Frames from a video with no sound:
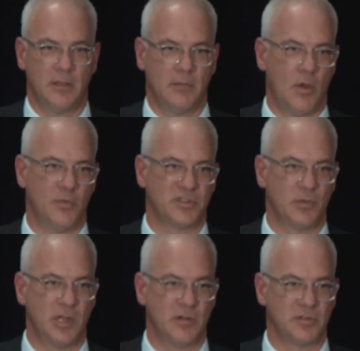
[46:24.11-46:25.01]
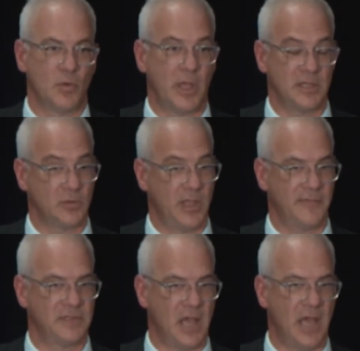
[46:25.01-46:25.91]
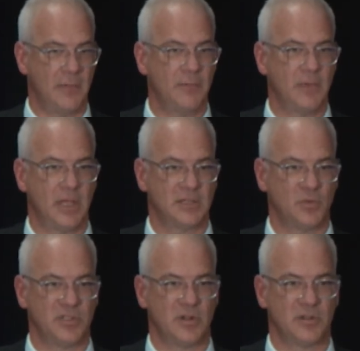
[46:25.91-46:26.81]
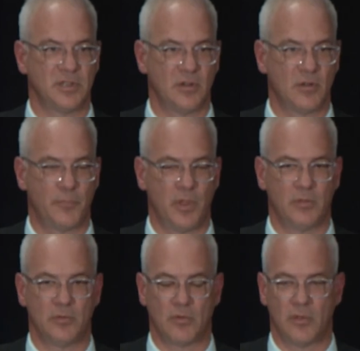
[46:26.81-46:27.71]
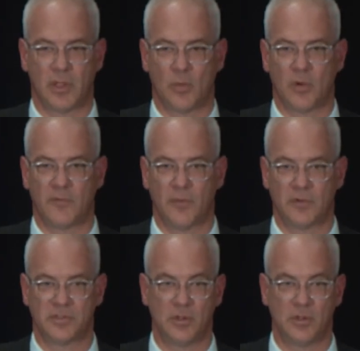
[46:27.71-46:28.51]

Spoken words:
almost 3 years away, so we have time as we start to build and grow that workforce.